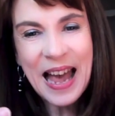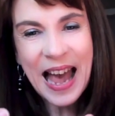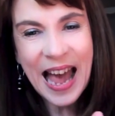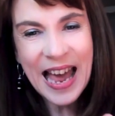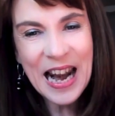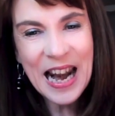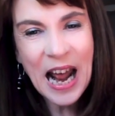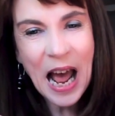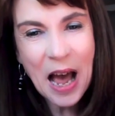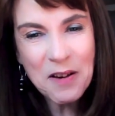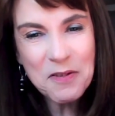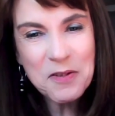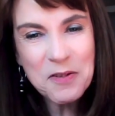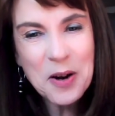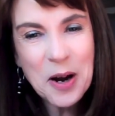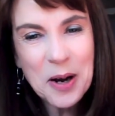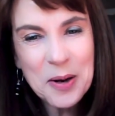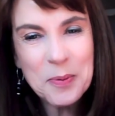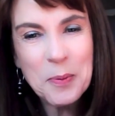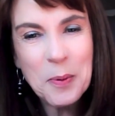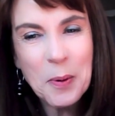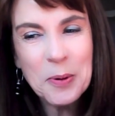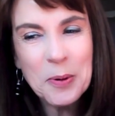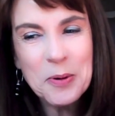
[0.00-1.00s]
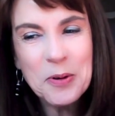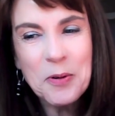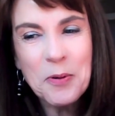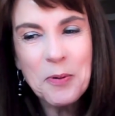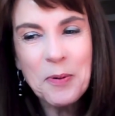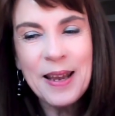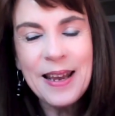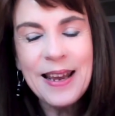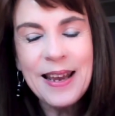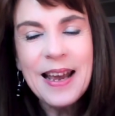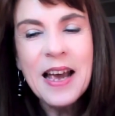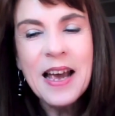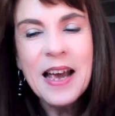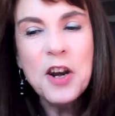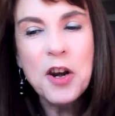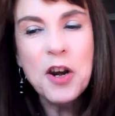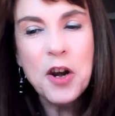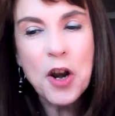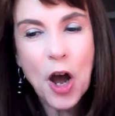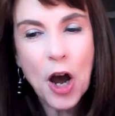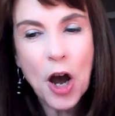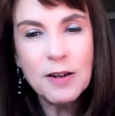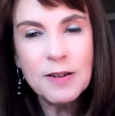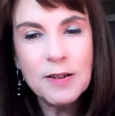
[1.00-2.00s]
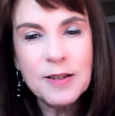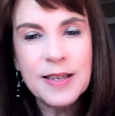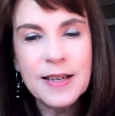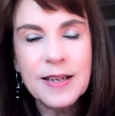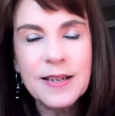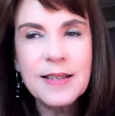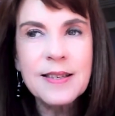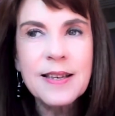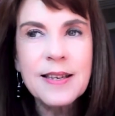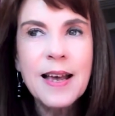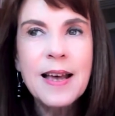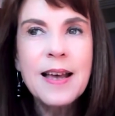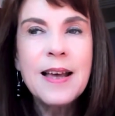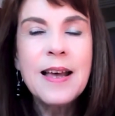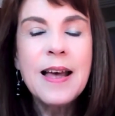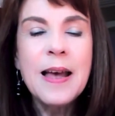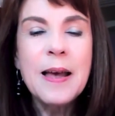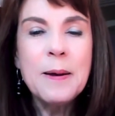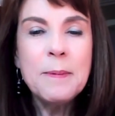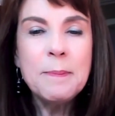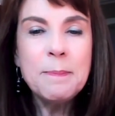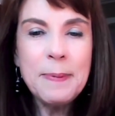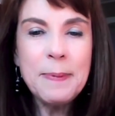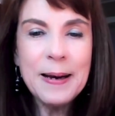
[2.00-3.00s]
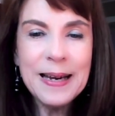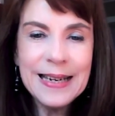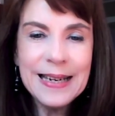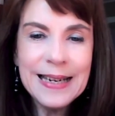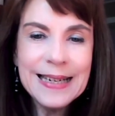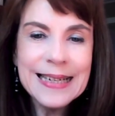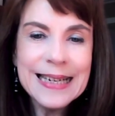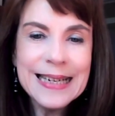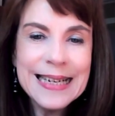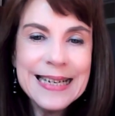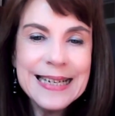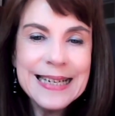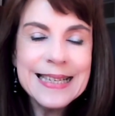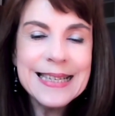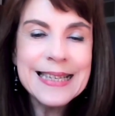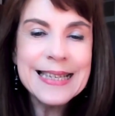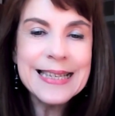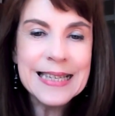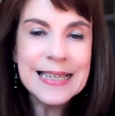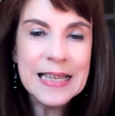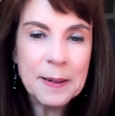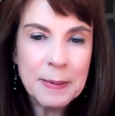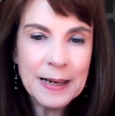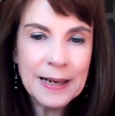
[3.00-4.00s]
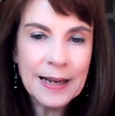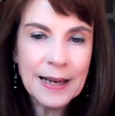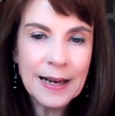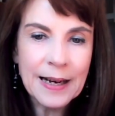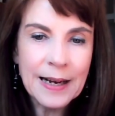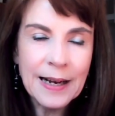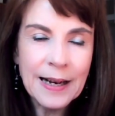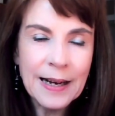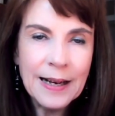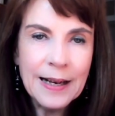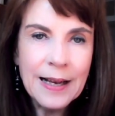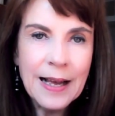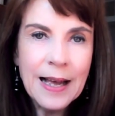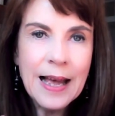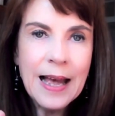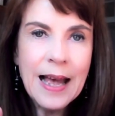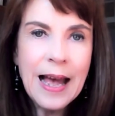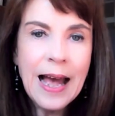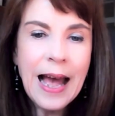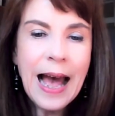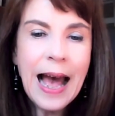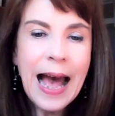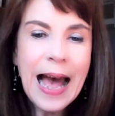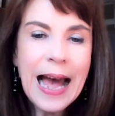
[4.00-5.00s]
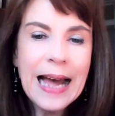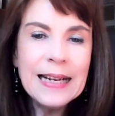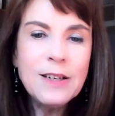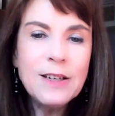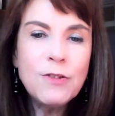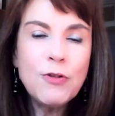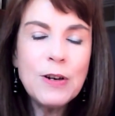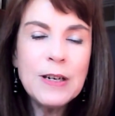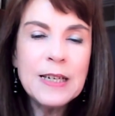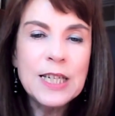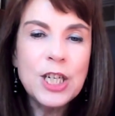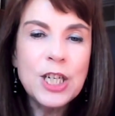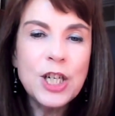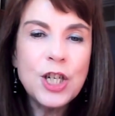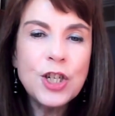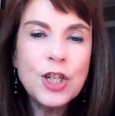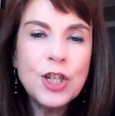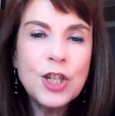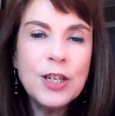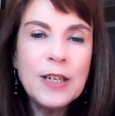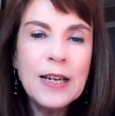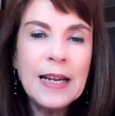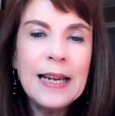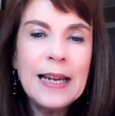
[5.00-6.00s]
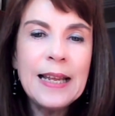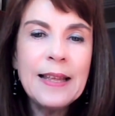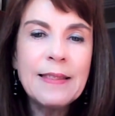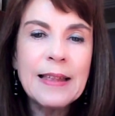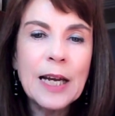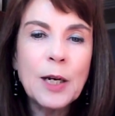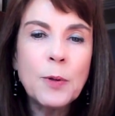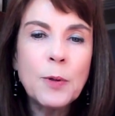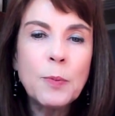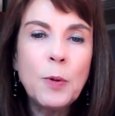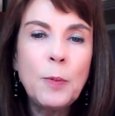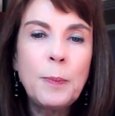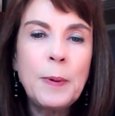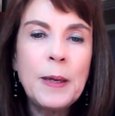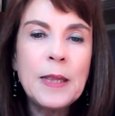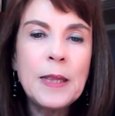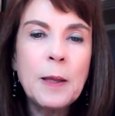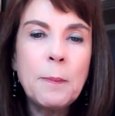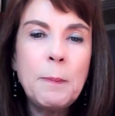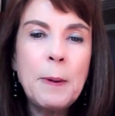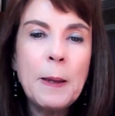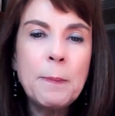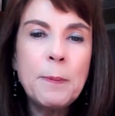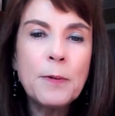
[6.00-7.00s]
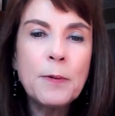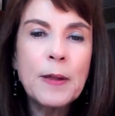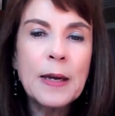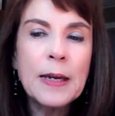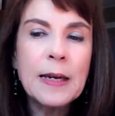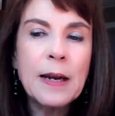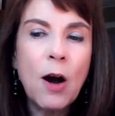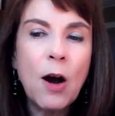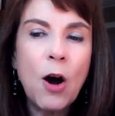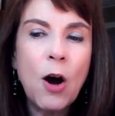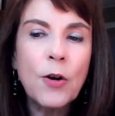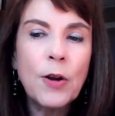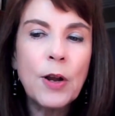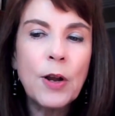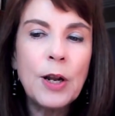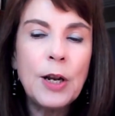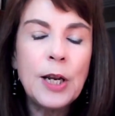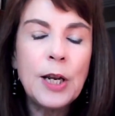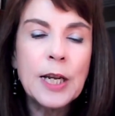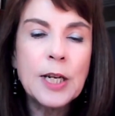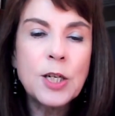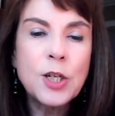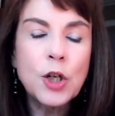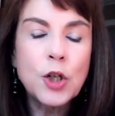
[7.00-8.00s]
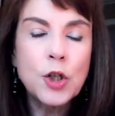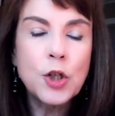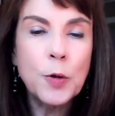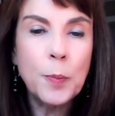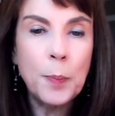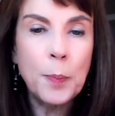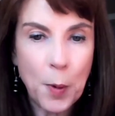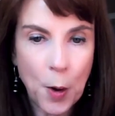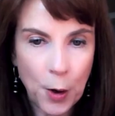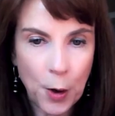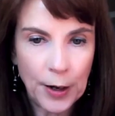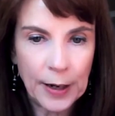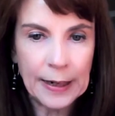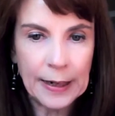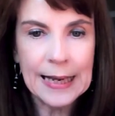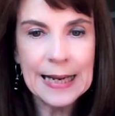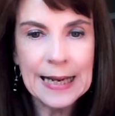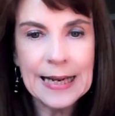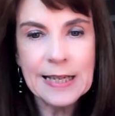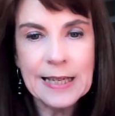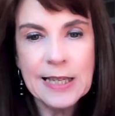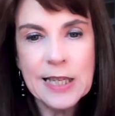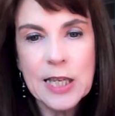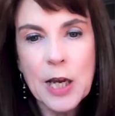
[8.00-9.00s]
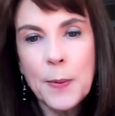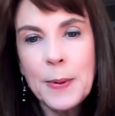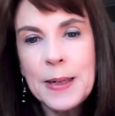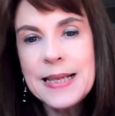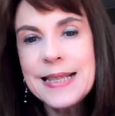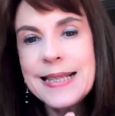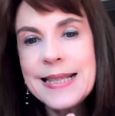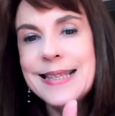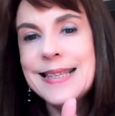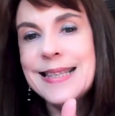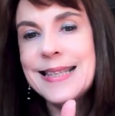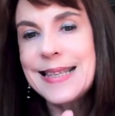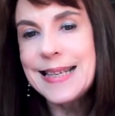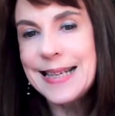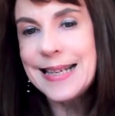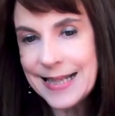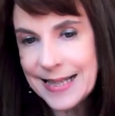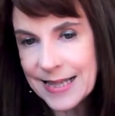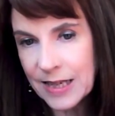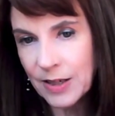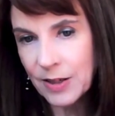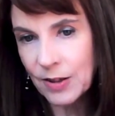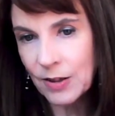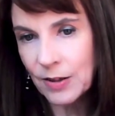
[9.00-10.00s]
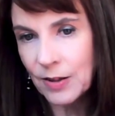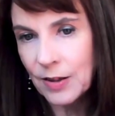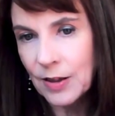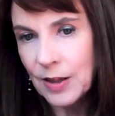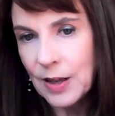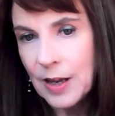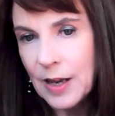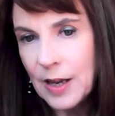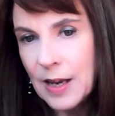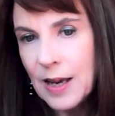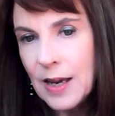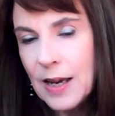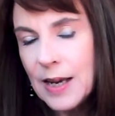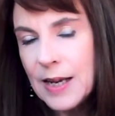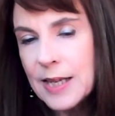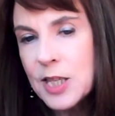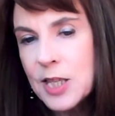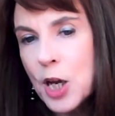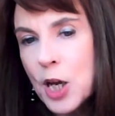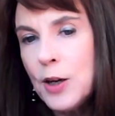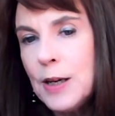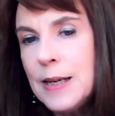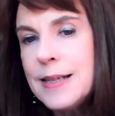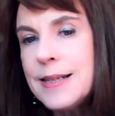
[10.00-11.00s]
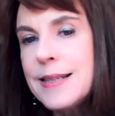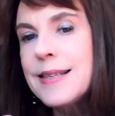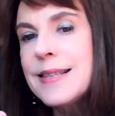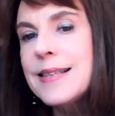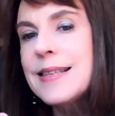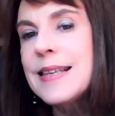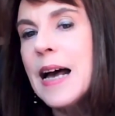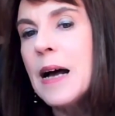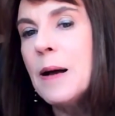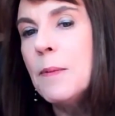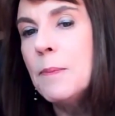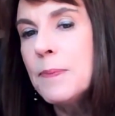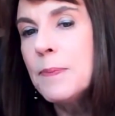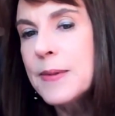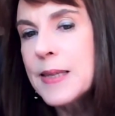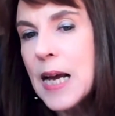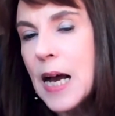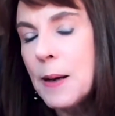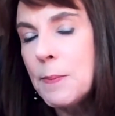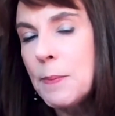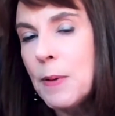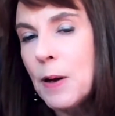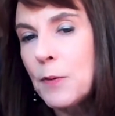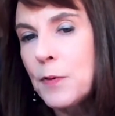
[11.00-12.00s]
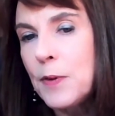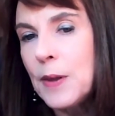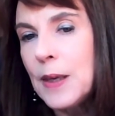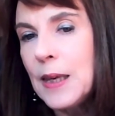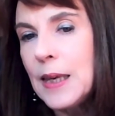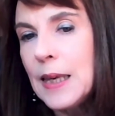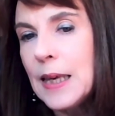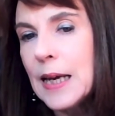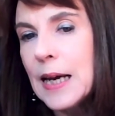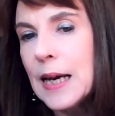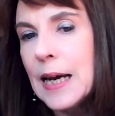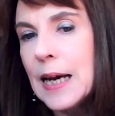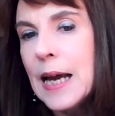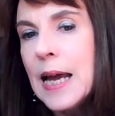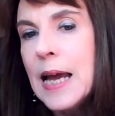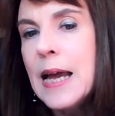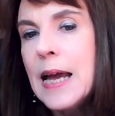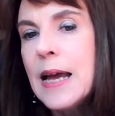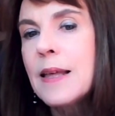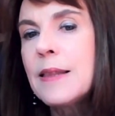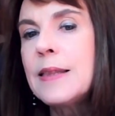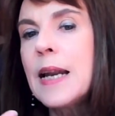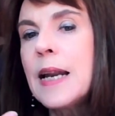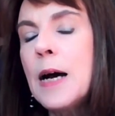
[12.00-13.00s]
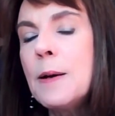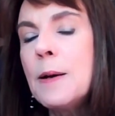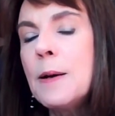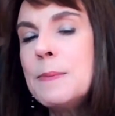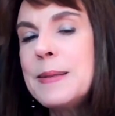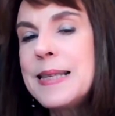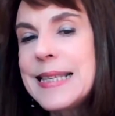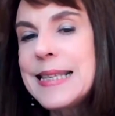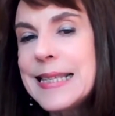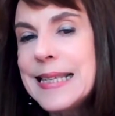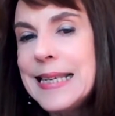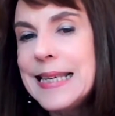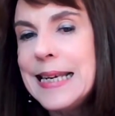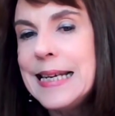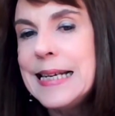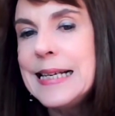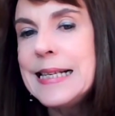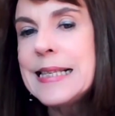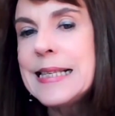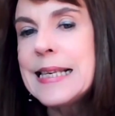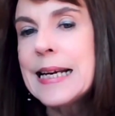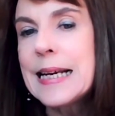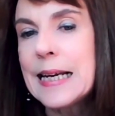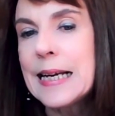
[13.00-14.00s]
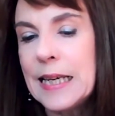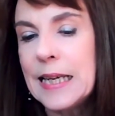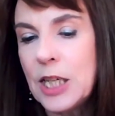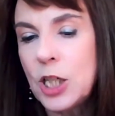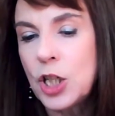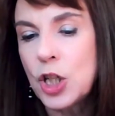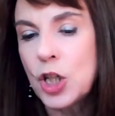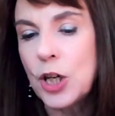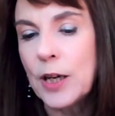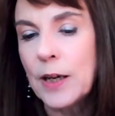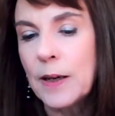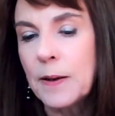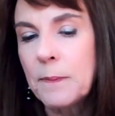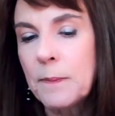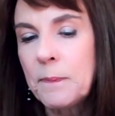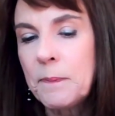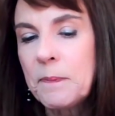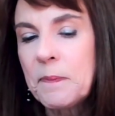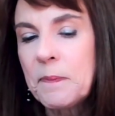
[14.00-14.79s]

and have got watery noses. But it is similar, and traditionally that will be the people that are allergic to pollen. So it's seasonal. It's only some time of the year that I'm sneezing and itching.